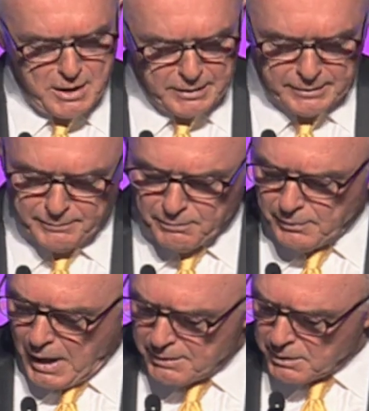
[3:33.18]
uh,
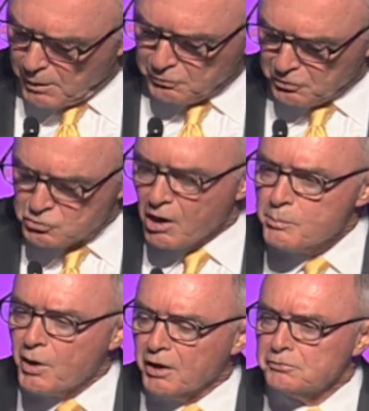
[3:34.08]
I, I, was a drug
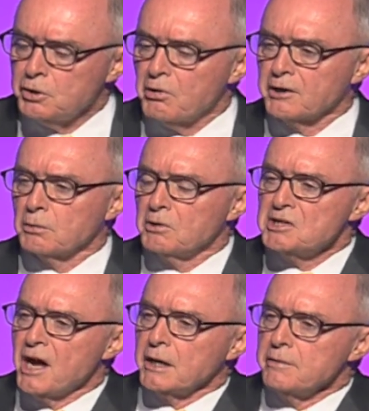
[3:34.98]
policy director, went
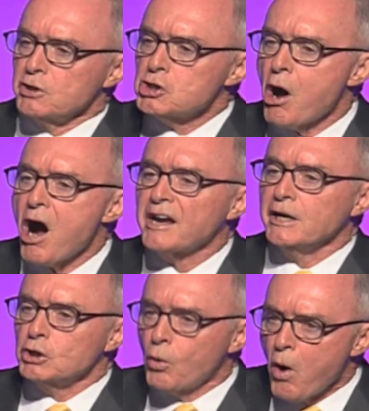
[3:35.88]
down to give a talk
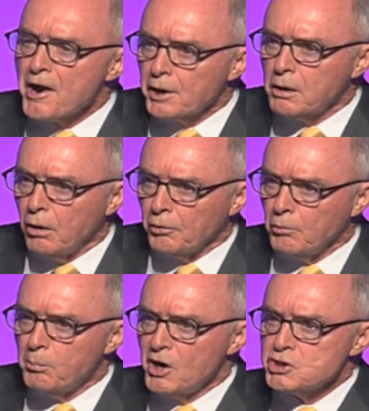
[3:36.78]
at Quantico to
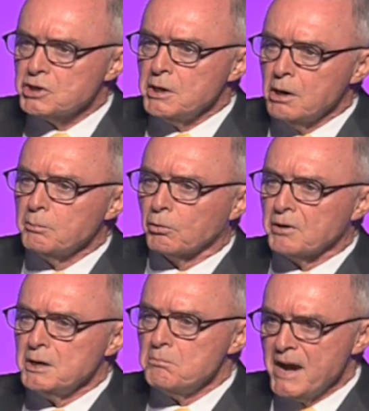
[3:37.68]
a bunch of young
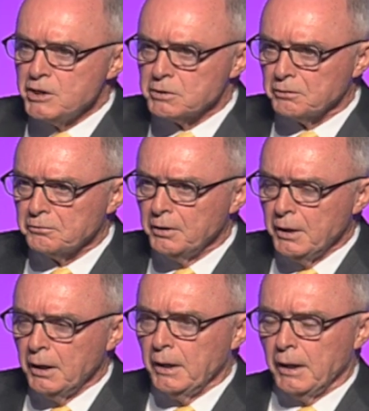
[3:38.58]
Marine majors.
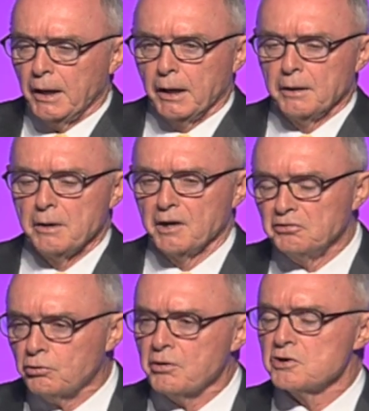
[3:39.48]
And I
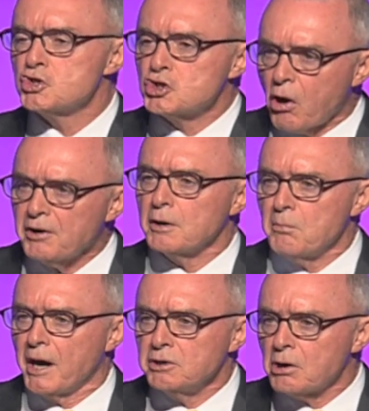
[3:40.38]
sort of started
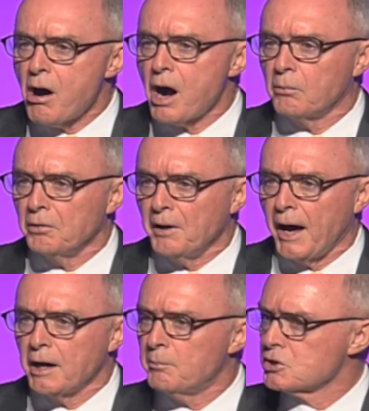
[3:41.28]
my talk with
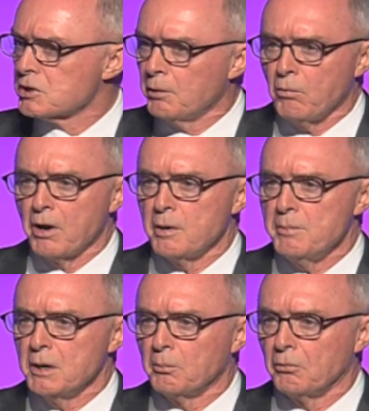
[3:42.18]
that, how much I'd want to
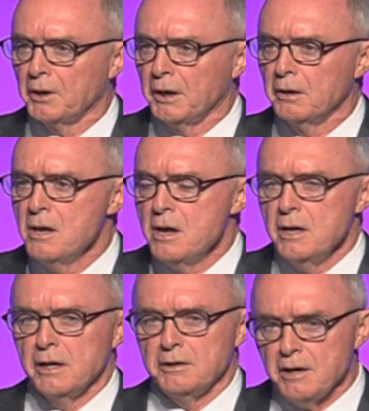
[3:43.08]
be a Marine.
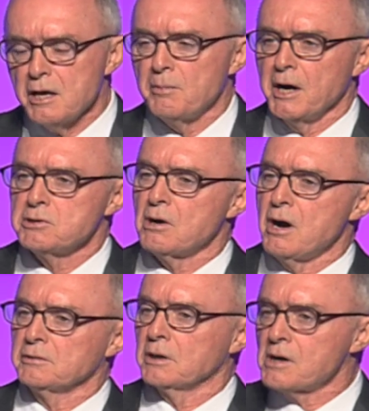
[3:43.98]
At the end of my
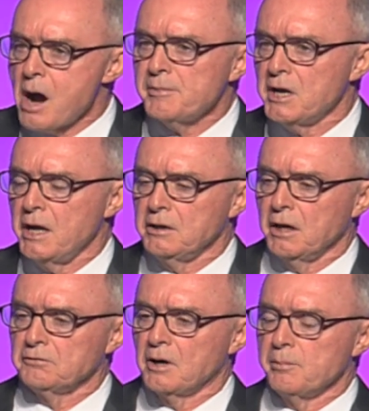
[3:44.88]
talk, the commandant
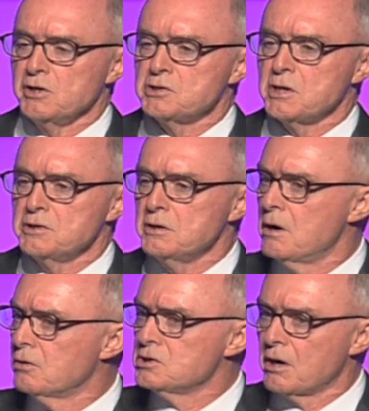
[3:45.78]
gets up and he says, You
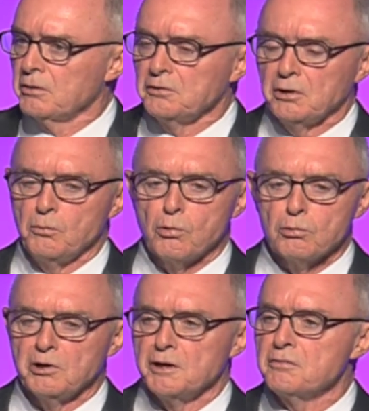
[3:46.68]
know, General, he said, We're
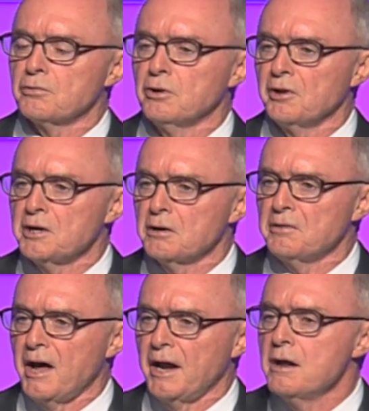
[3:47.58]
really thrilled to hear
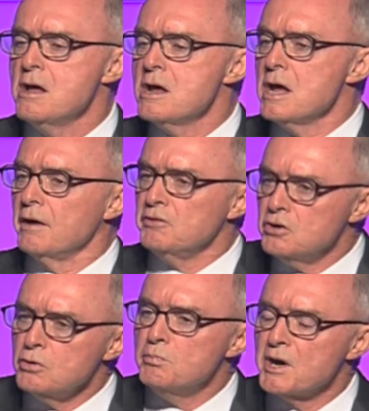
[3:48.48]
that. If
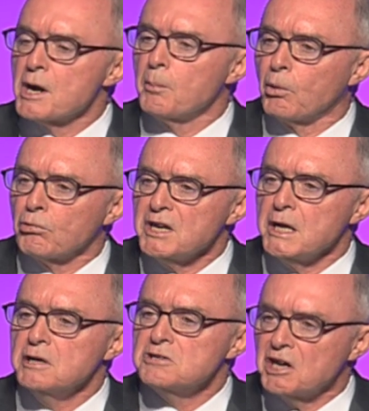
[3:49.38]
you'd been a
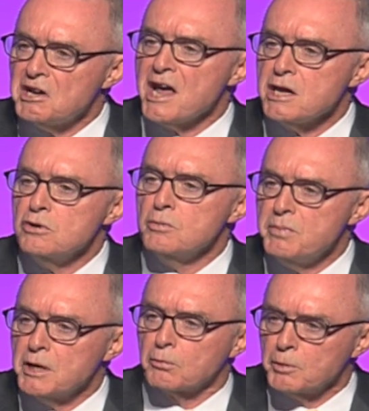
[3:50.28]
Marine, today you'd
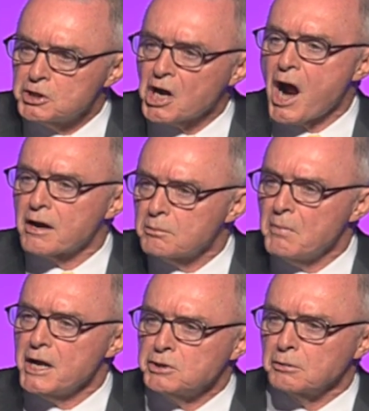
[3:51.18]
be a retired
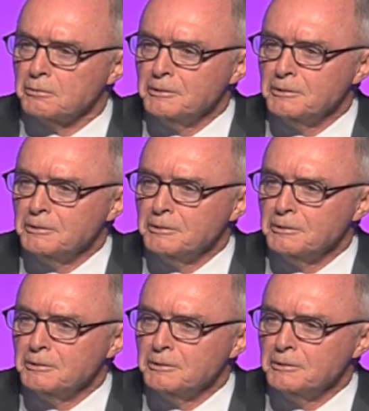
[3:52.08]
major.